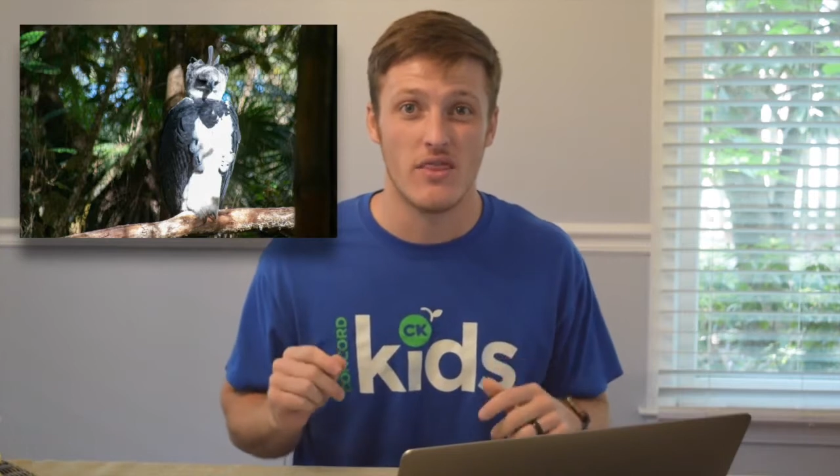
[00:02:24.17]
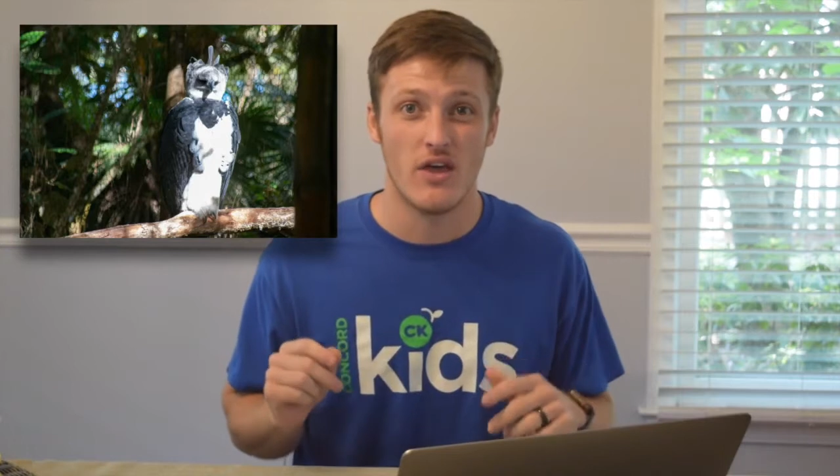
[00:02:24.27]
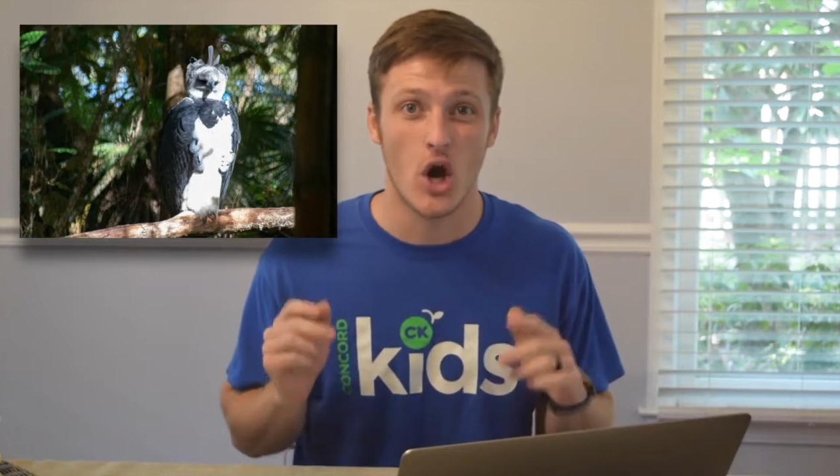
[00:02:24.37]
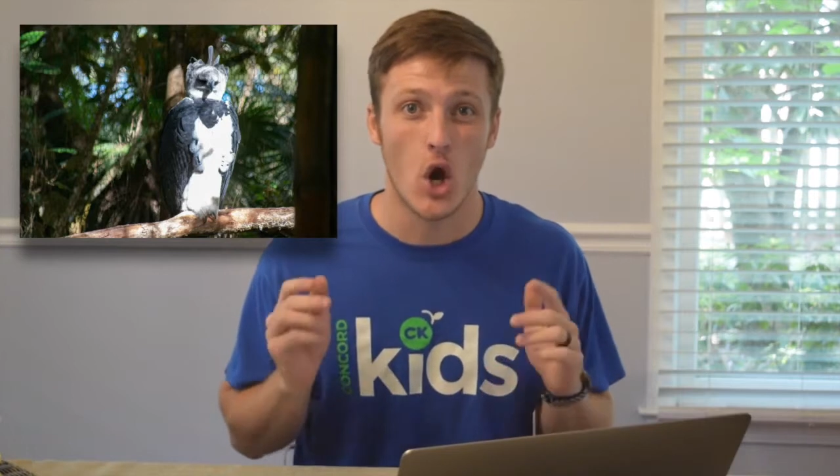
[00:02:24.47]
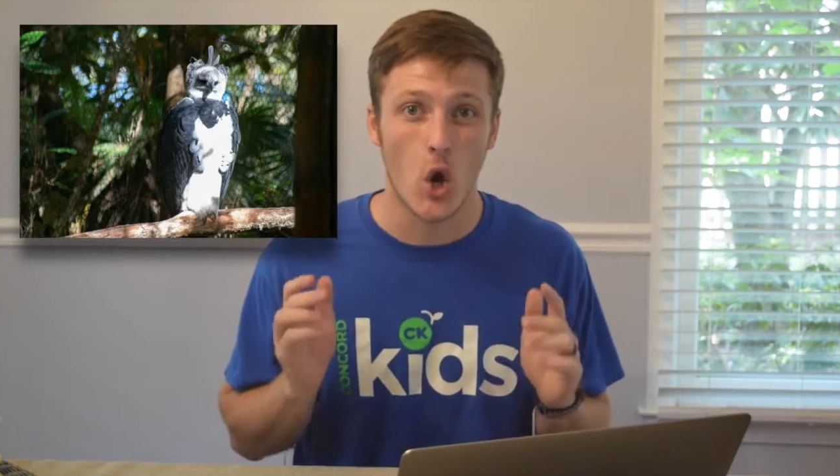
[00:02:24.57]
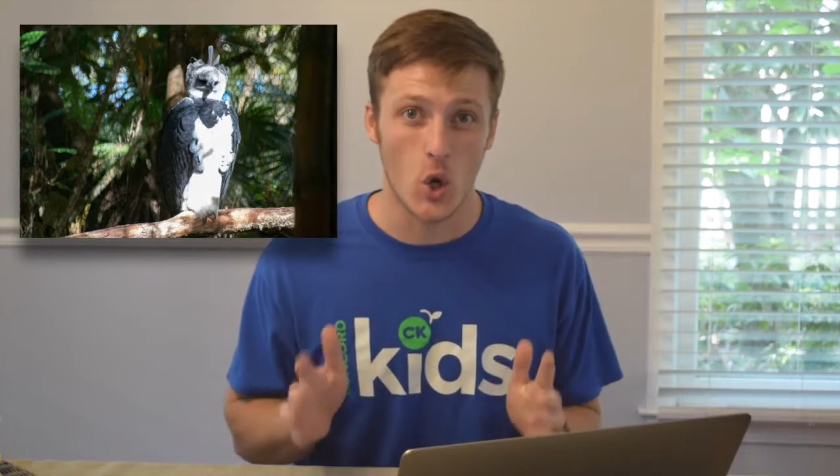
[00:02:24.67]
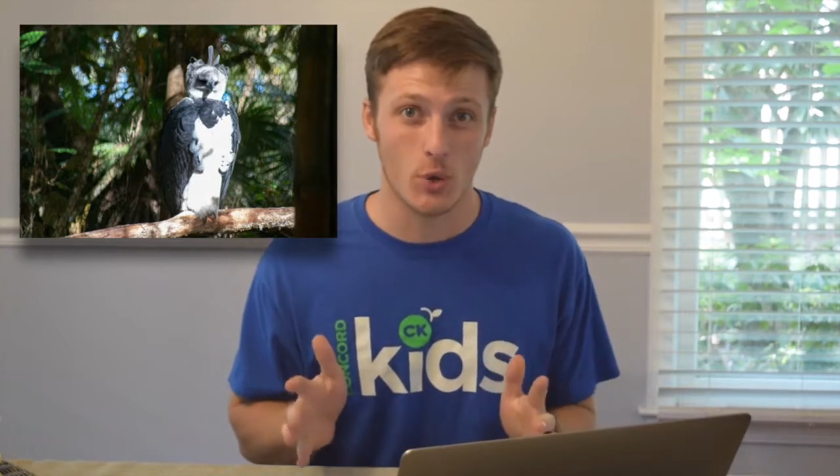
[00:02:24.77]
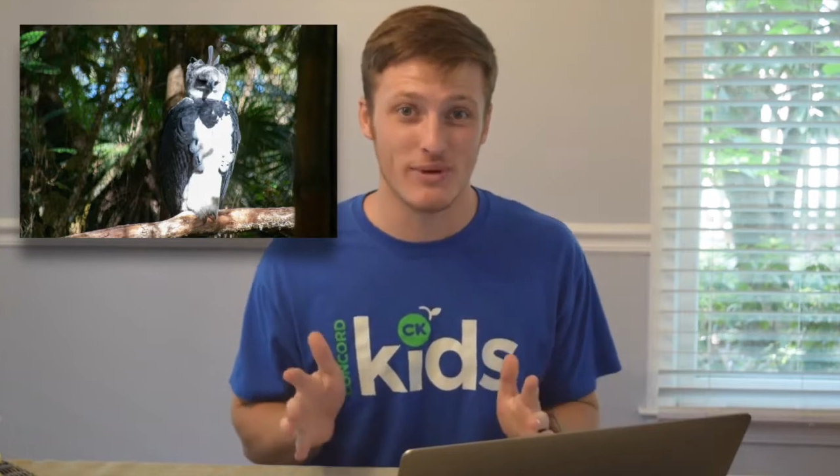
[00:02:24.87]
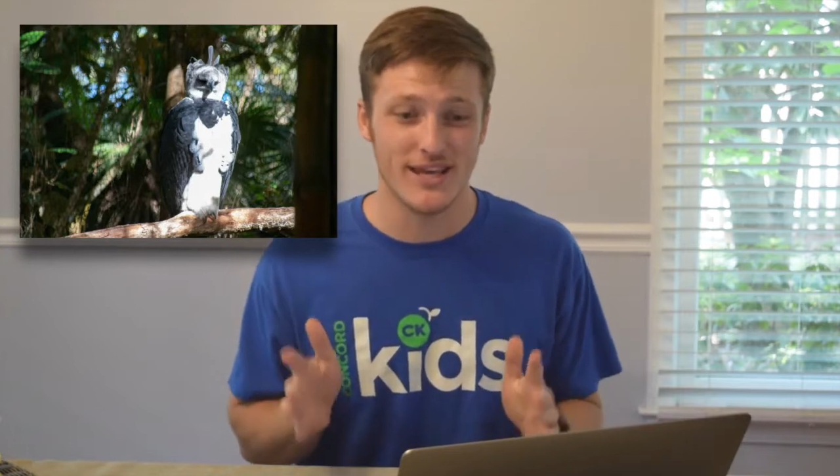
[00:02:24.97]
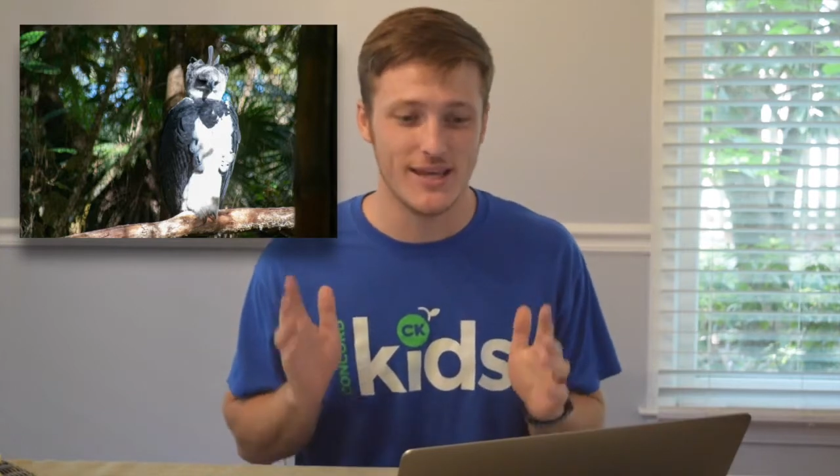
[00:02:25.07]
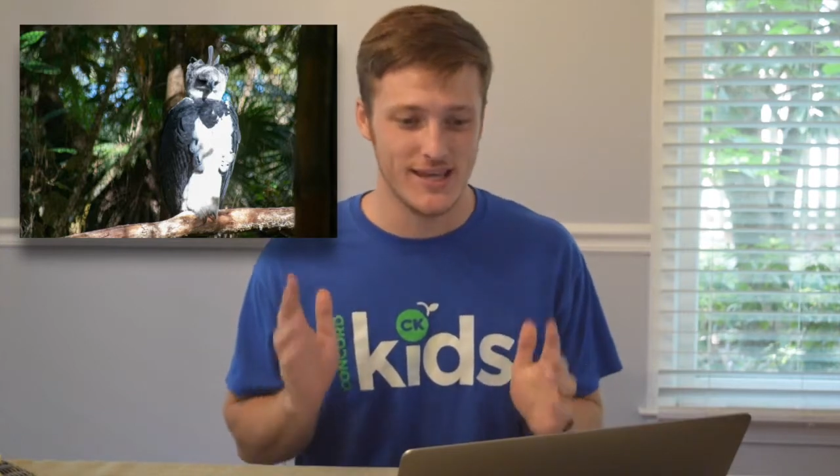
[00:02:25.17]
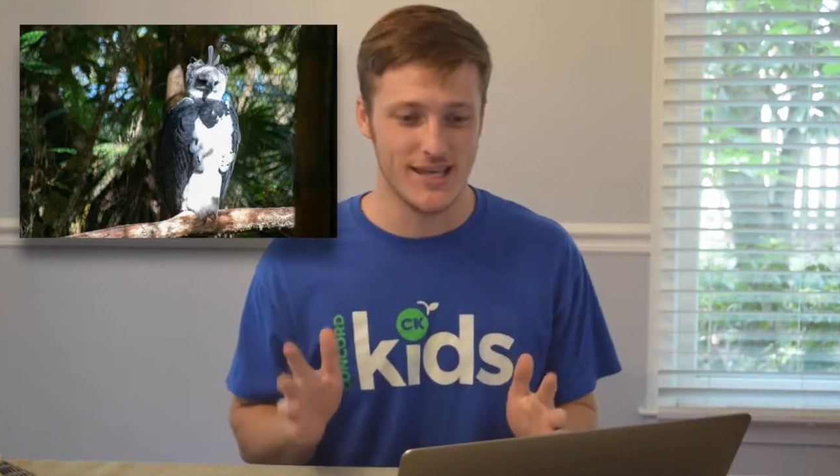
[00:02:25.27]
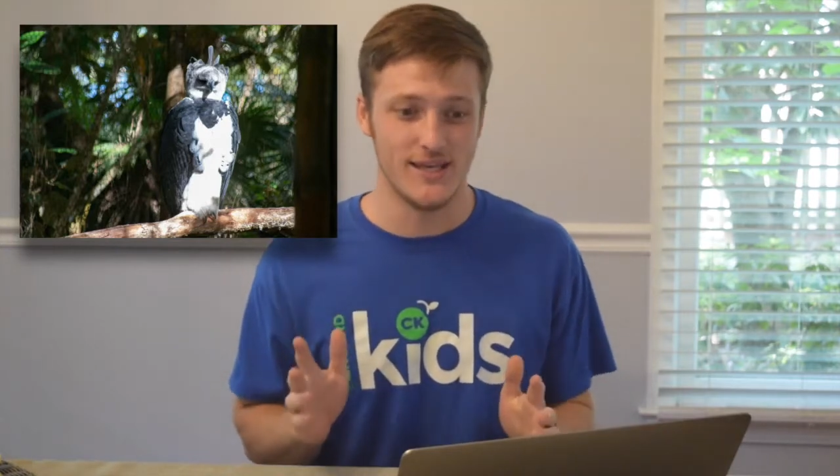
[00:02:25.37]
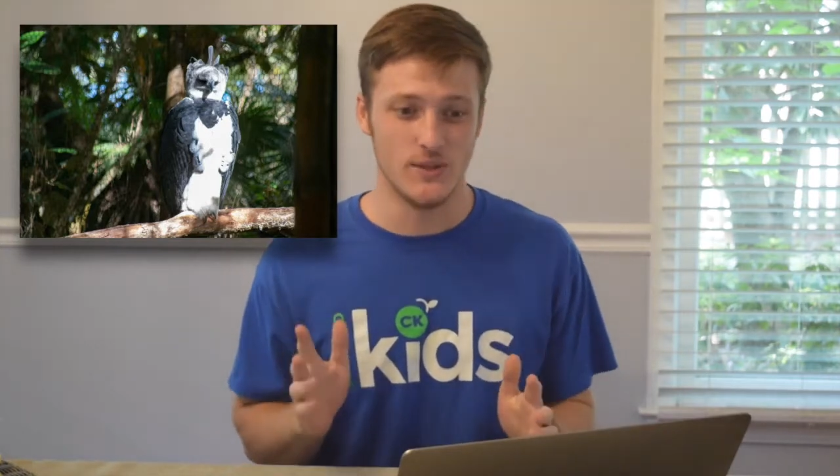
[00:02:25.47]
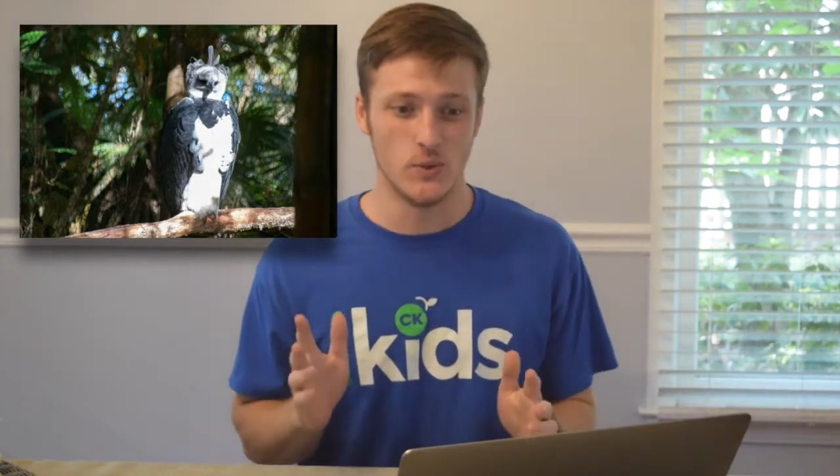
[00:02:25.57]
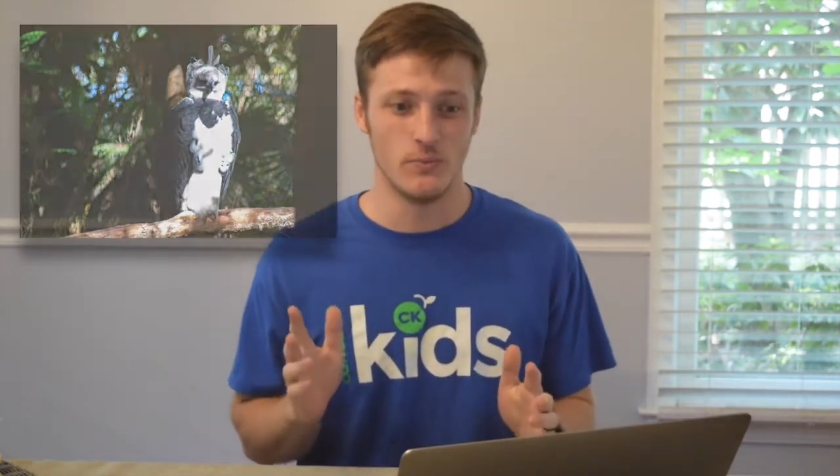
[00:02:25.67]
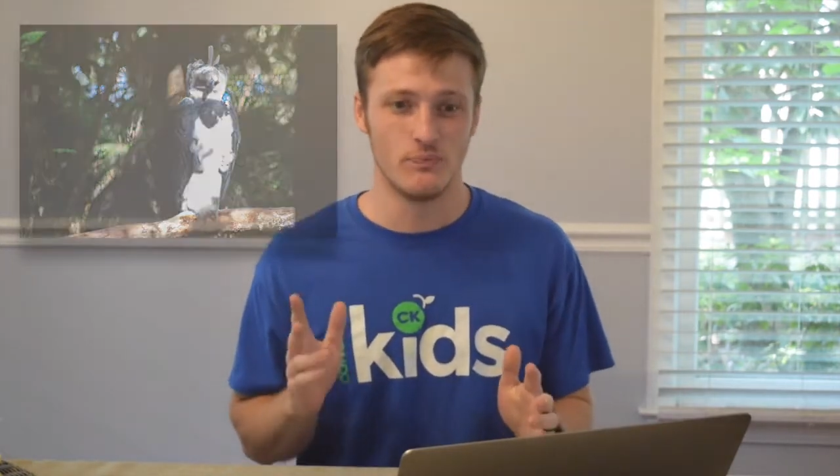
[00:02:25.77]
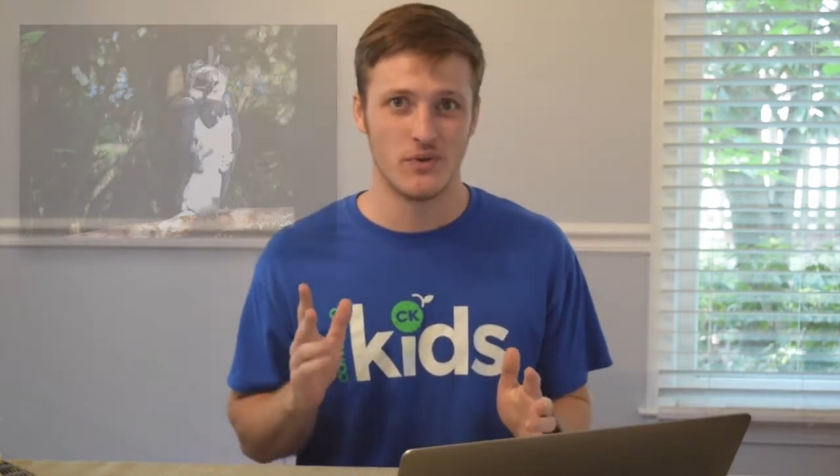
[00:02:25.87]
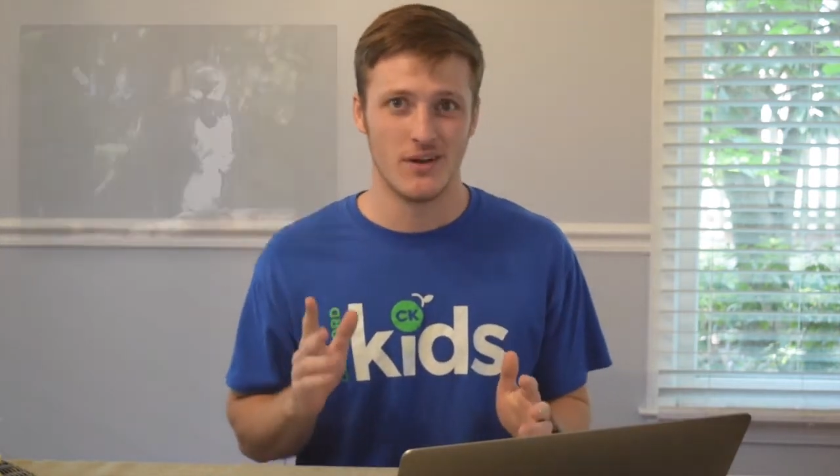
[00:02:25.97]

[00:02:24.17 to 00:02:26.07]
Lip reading: the harpy eagle.